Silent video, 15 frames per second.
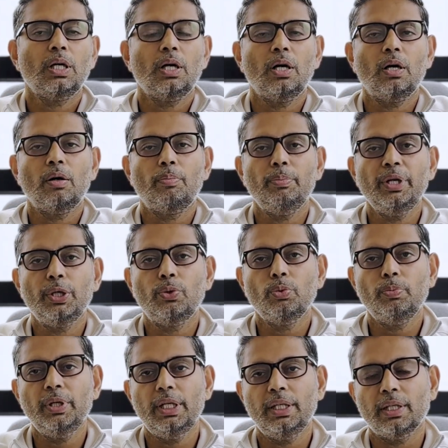
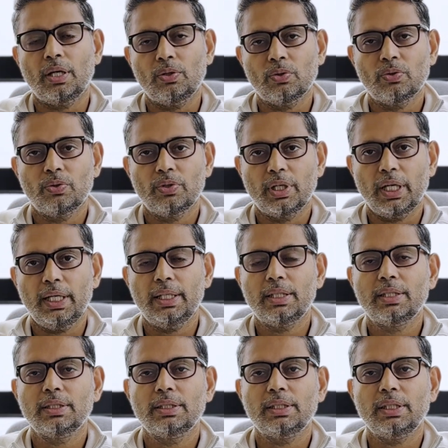B2B now, right?
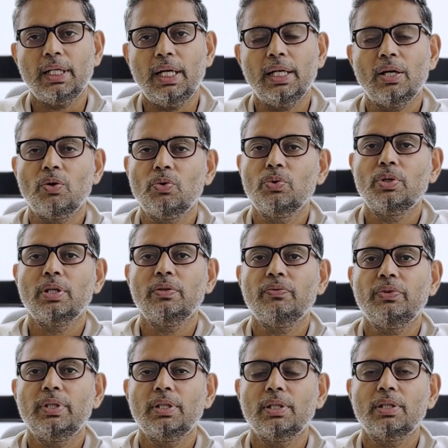And how to
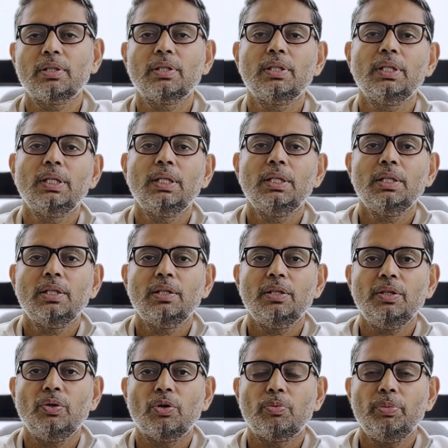configure
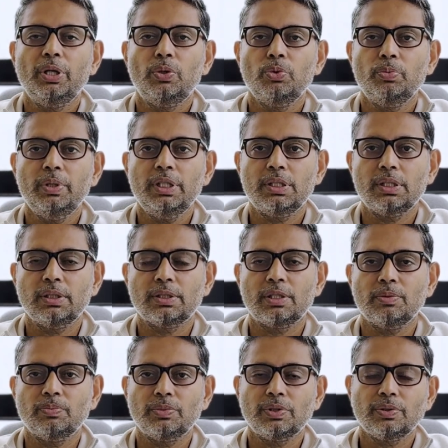your B2B
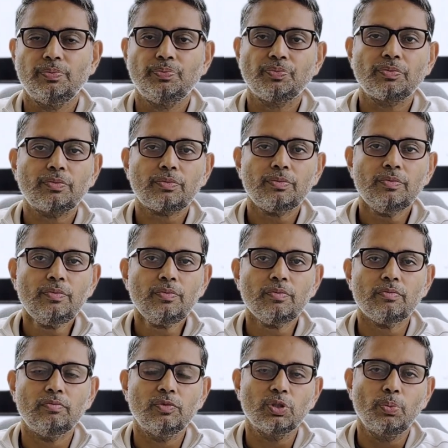systems.
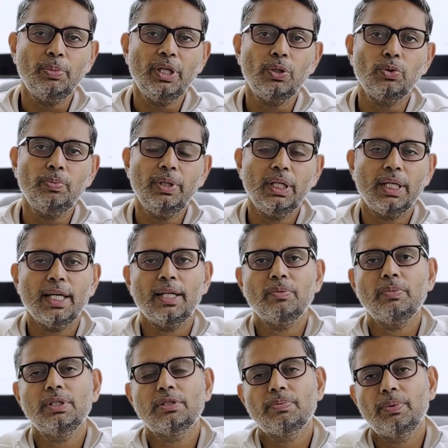So B2B can
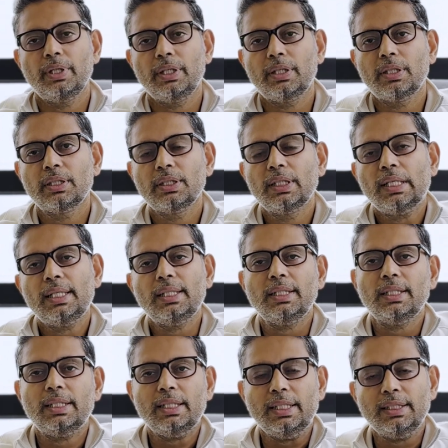be split
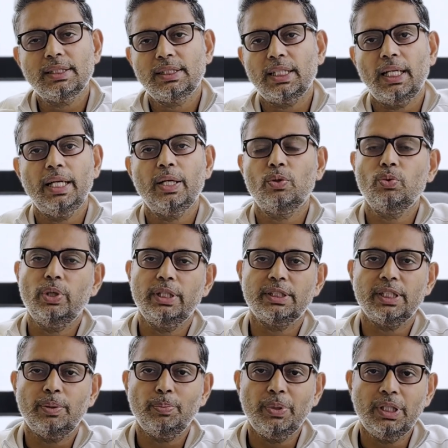in selling to
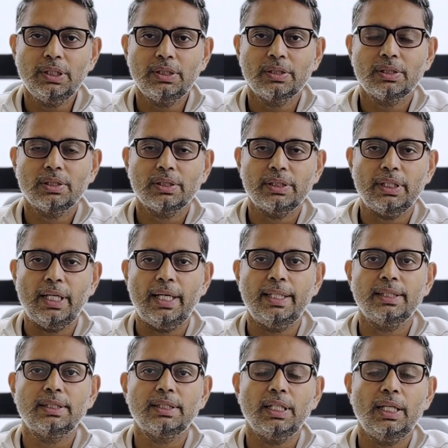SMBs
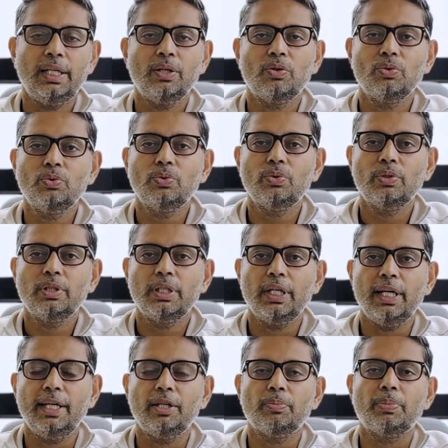and selling to
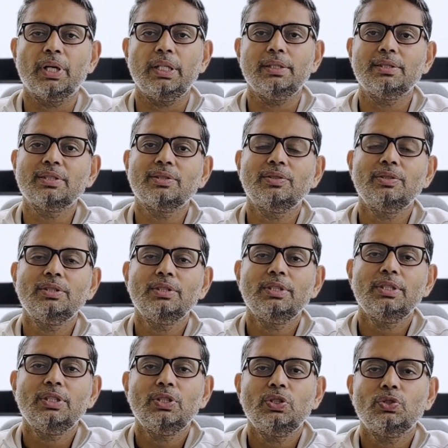enterprise.
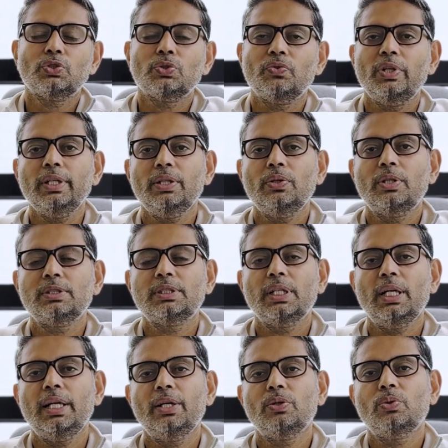So when you are
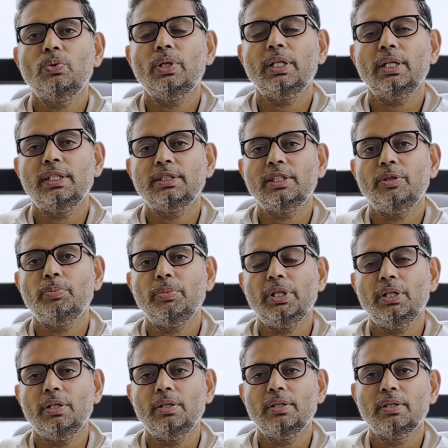selling to an SMB,